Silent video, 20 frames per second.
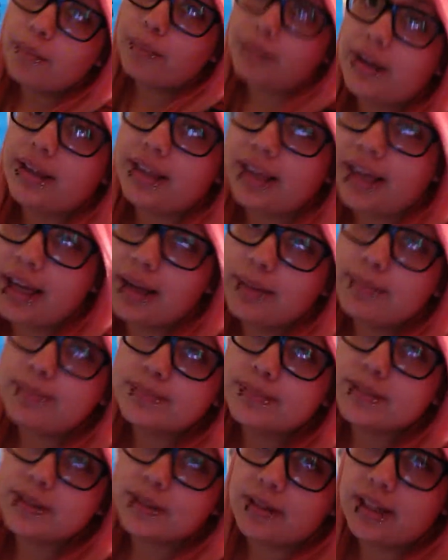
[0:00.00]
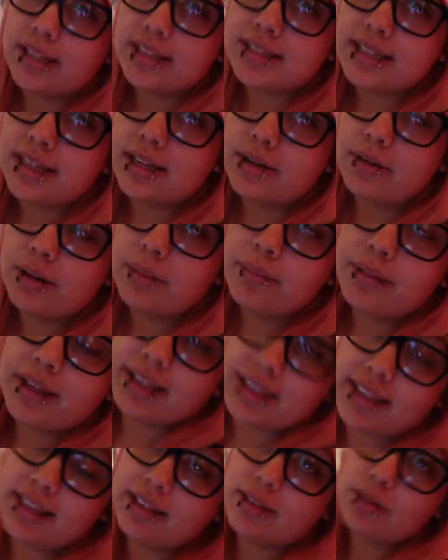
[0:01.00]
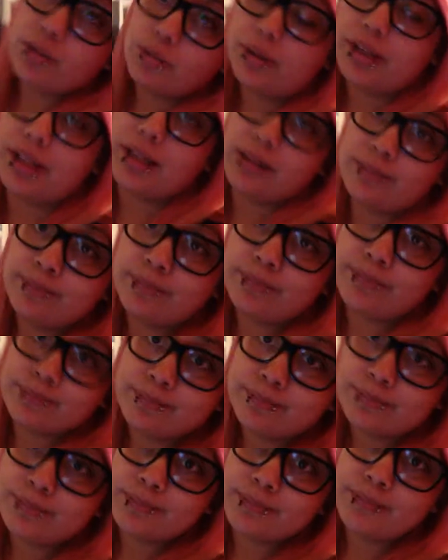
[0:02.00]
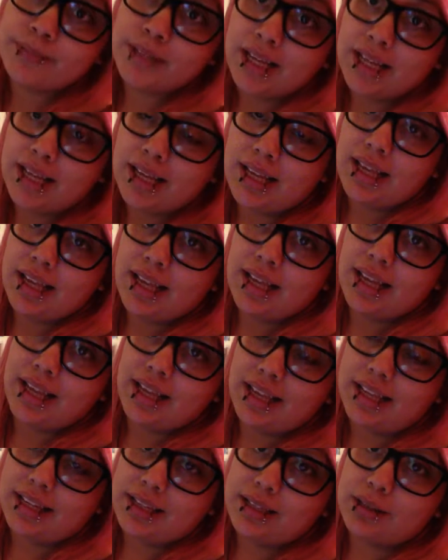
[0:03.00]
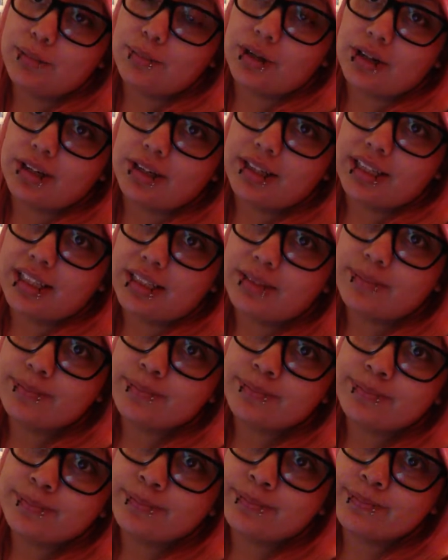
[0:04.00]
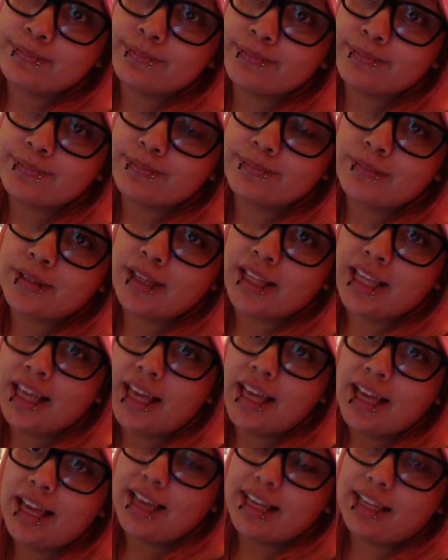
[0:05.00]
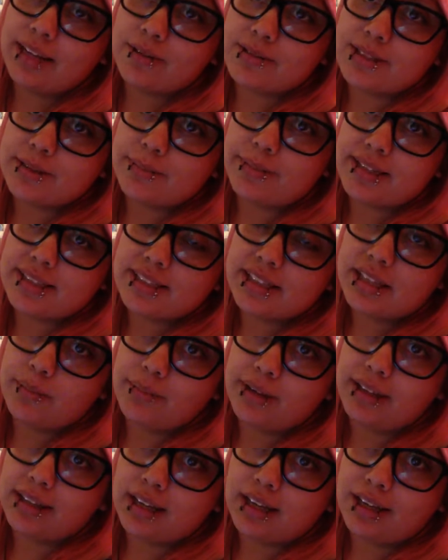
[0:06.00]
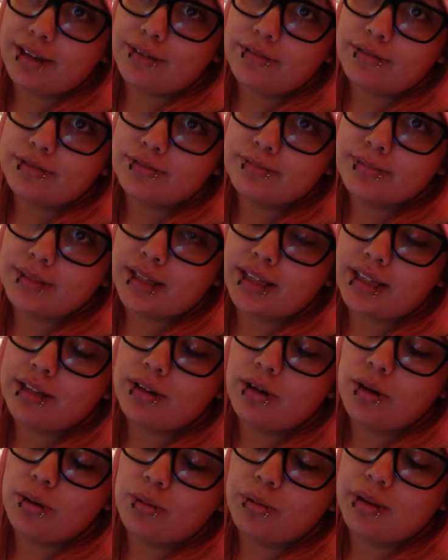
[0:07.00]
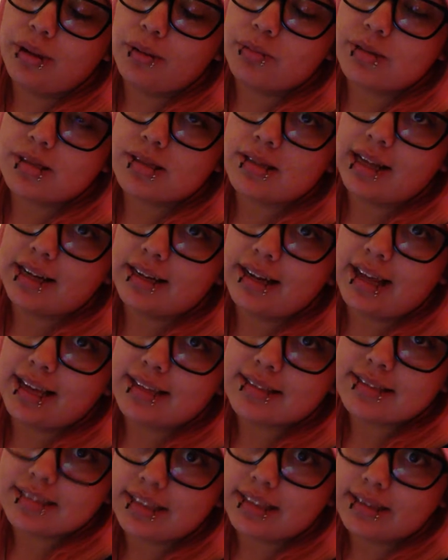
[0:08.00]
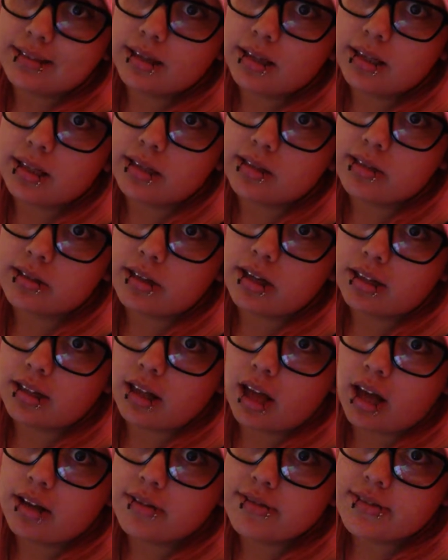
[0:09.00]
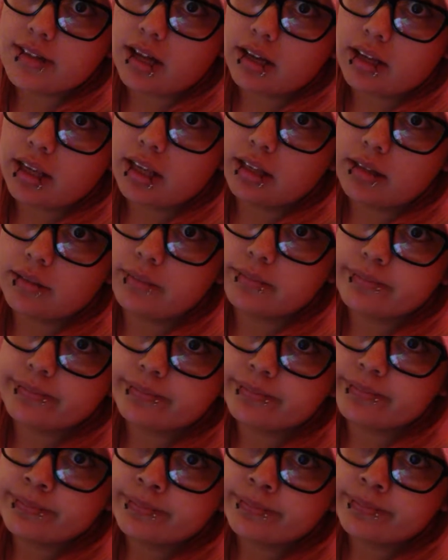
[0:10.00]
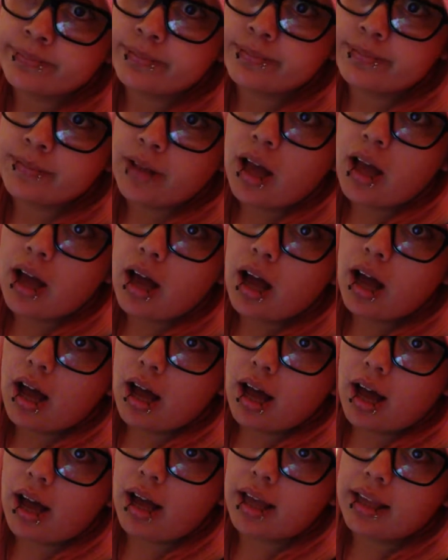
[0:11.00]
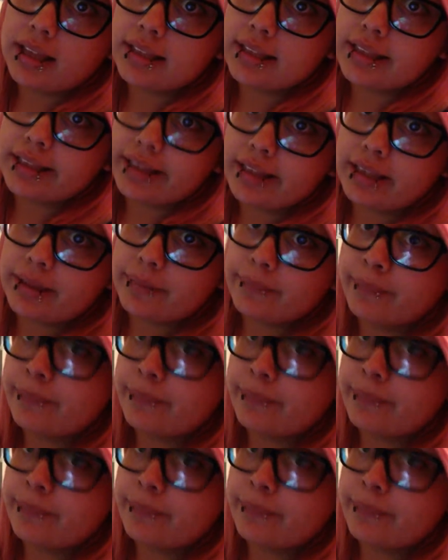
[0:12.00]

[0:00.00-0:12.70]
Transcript: but yeah, so that's how I met Kellin Quinn and Nick Martin. And it was the best day of my life. And no, it was not an accident. It took a lot of stalking. High key.